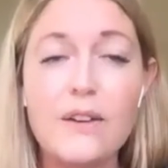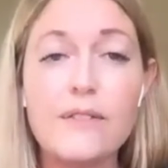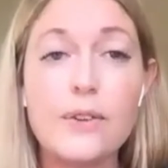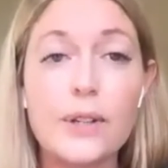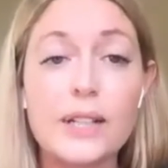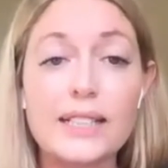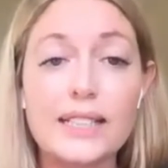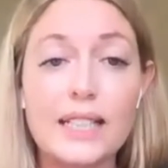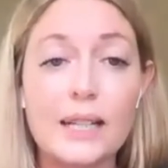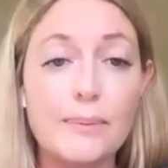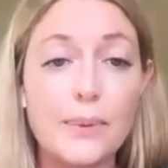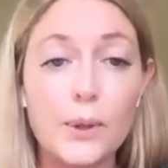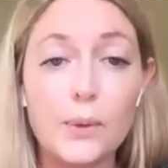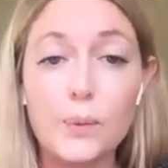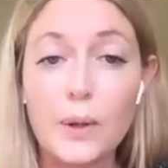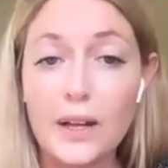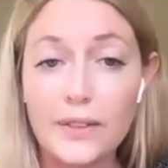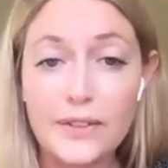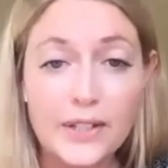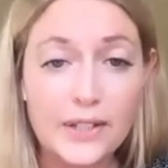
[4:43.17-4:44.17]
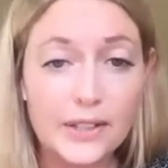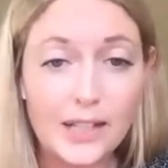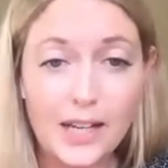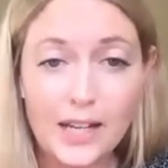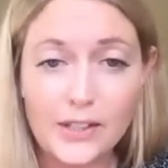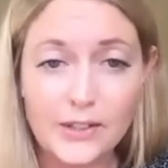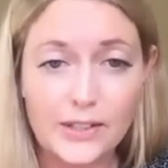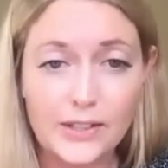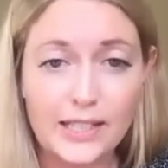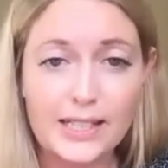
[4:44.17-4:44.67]
For example, wealthier
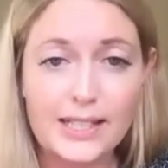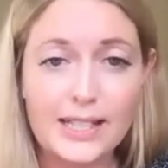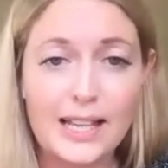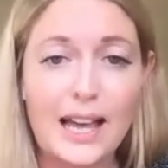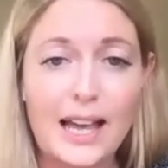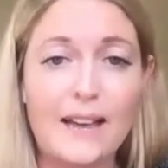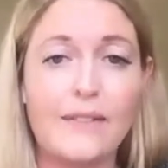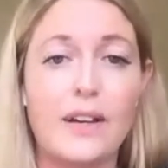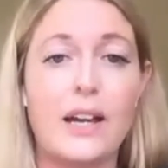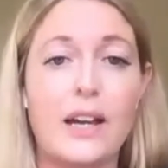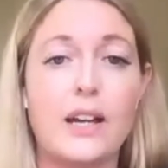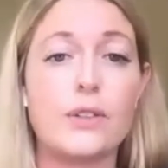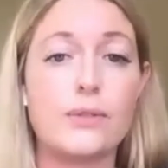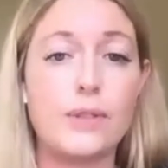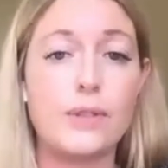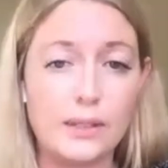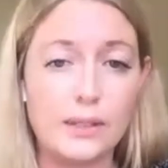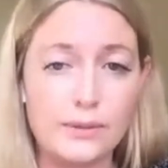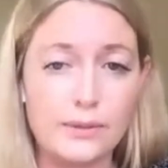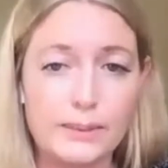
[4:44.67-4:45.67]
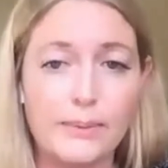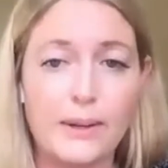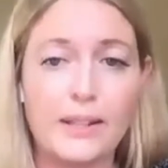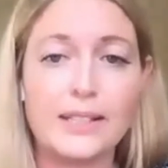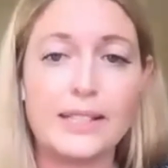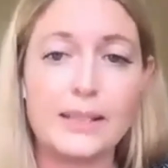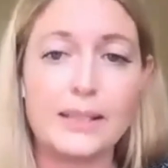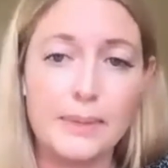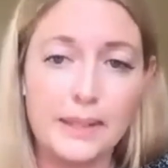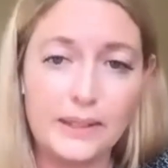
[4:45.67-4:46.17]
countries have a greater
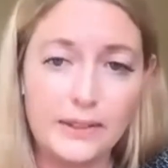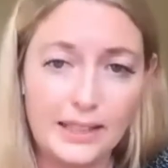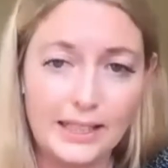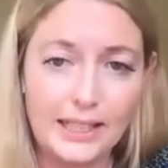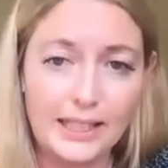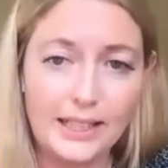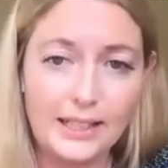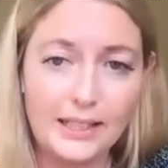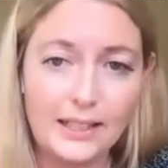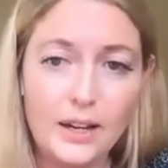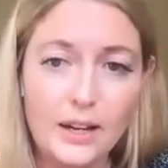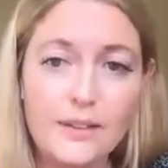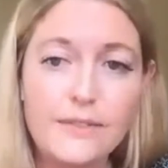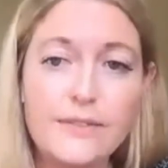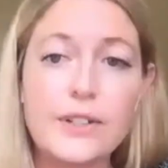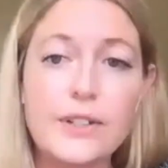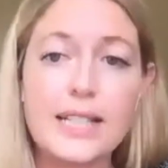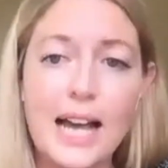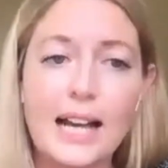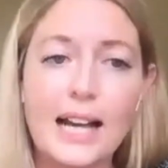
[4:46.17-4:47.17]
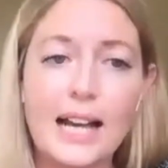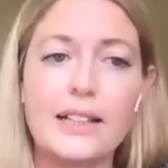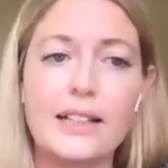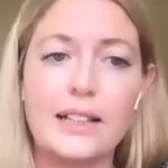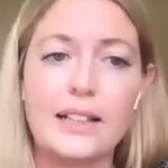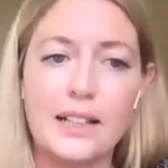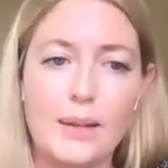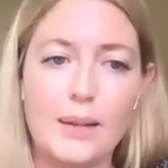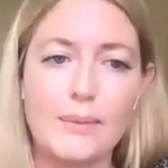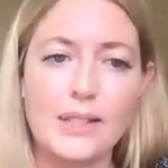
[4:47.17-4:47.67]
responsibility for
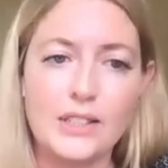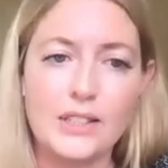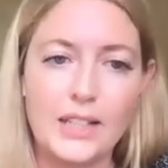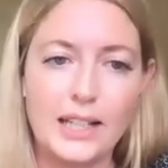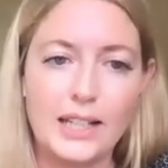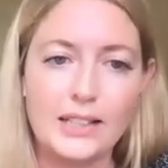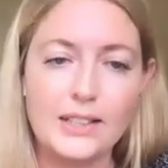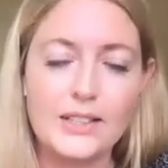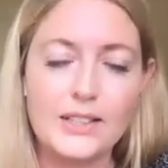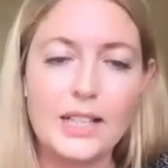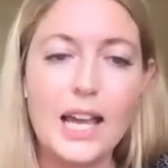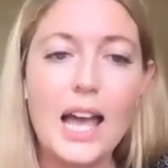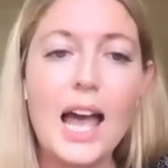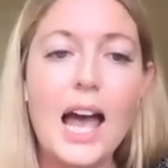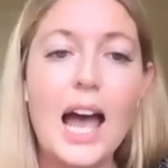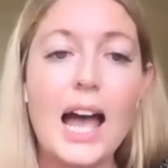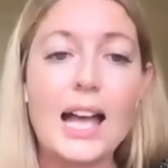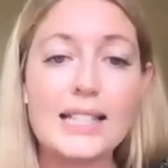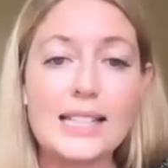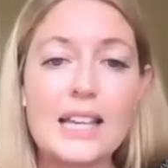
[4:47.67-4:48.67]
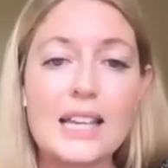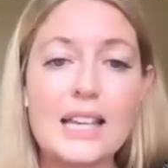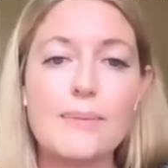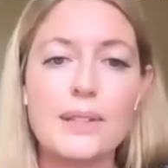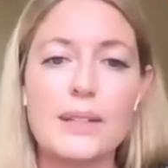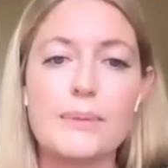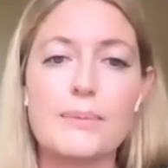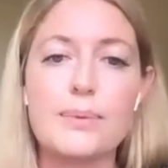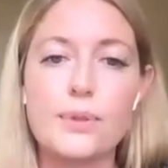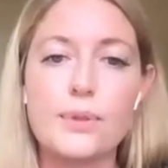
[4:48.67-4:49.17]
tackling climate change as they've
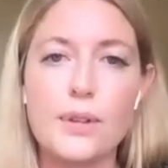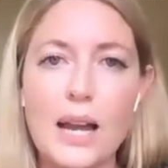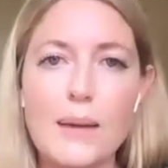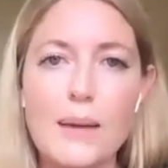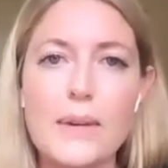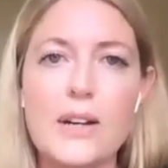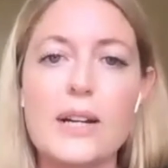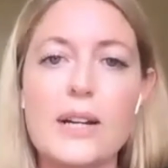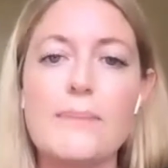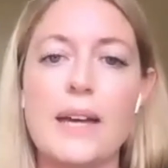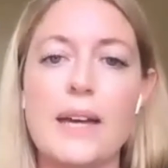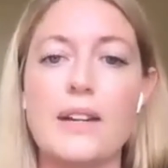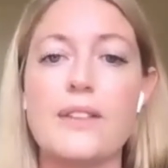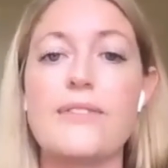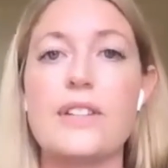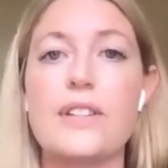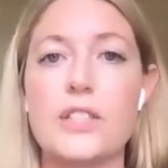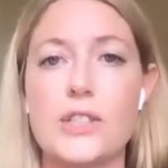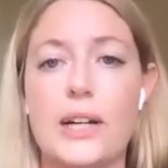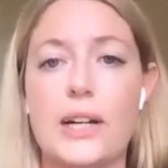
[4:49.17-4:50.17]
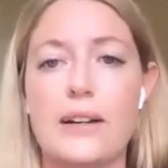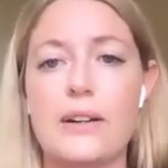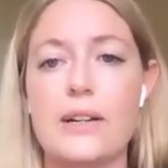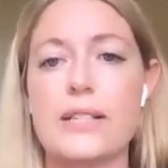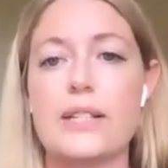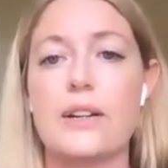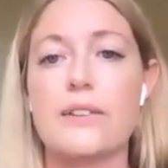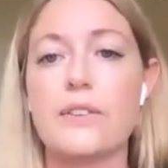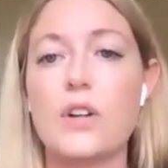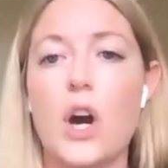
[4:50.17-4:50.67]
been the primary
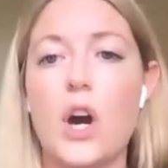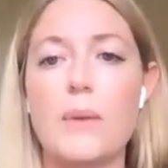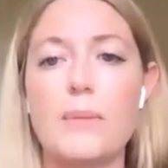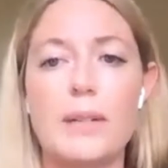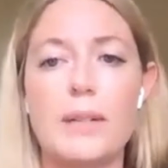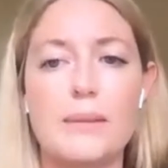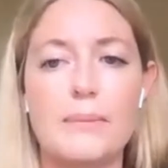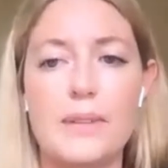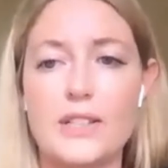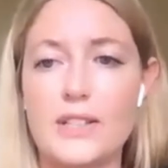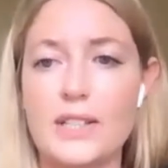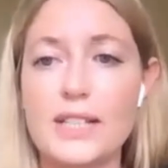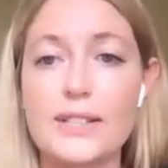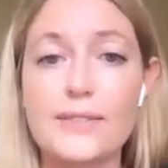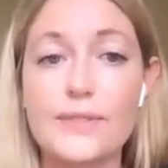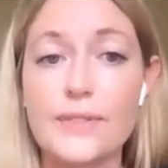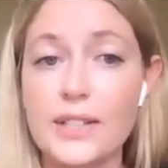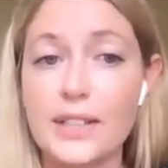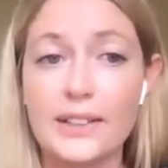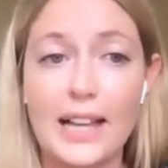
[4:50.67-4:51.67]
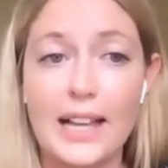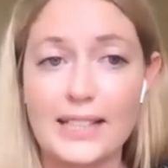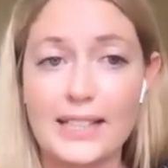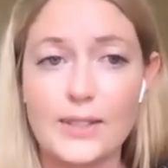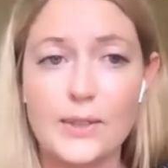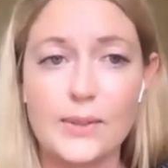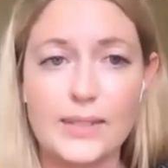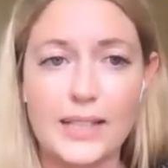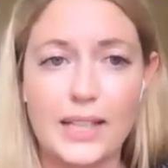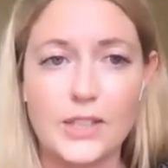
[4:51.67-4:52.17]
beneficiaries of carbon emissions for the last
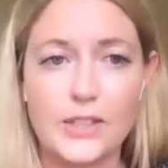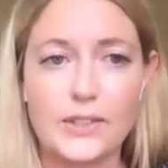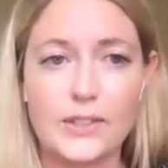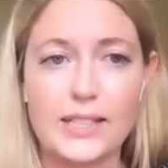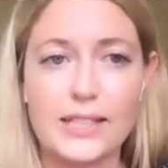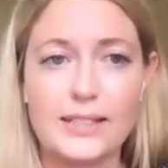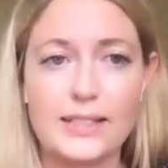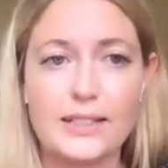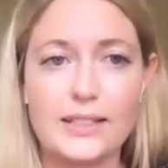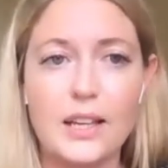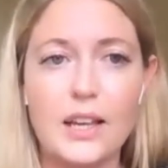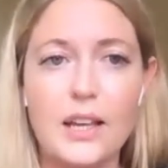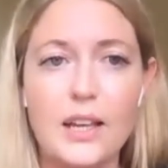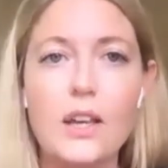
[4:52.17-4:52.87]
two centuries.